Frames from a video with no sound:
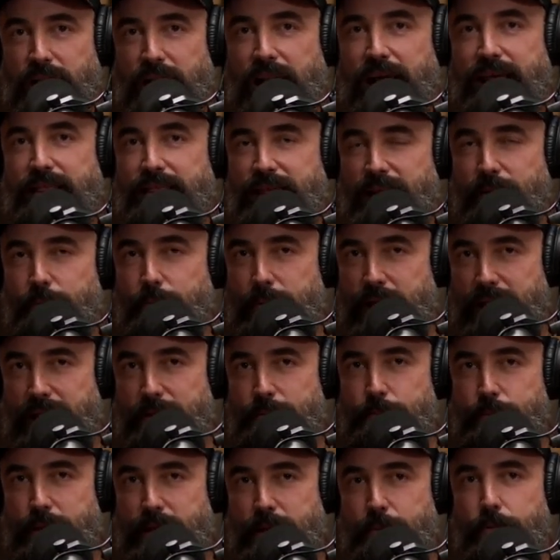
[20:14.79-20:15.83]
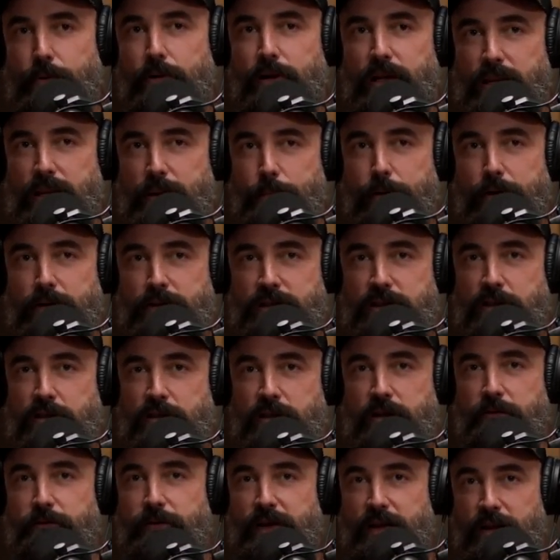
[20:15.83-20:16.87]
And I think many people in the personal
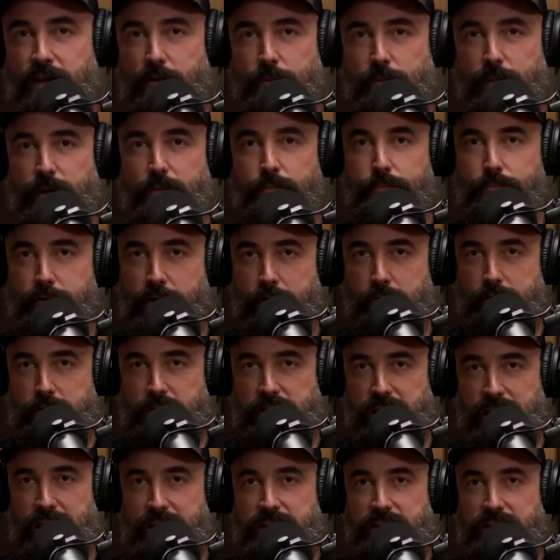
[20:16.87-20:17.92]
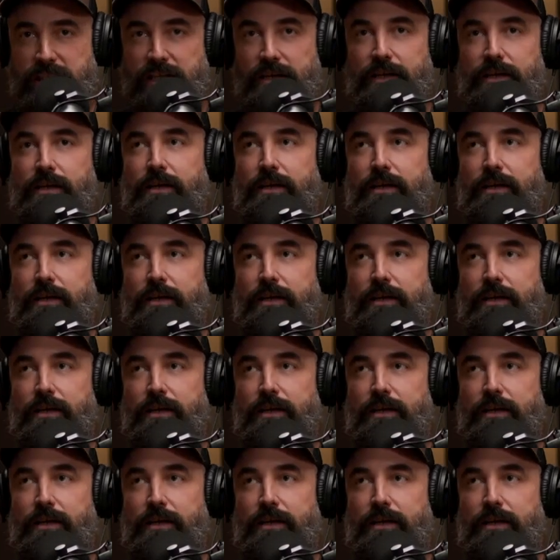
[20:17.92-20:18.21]
development process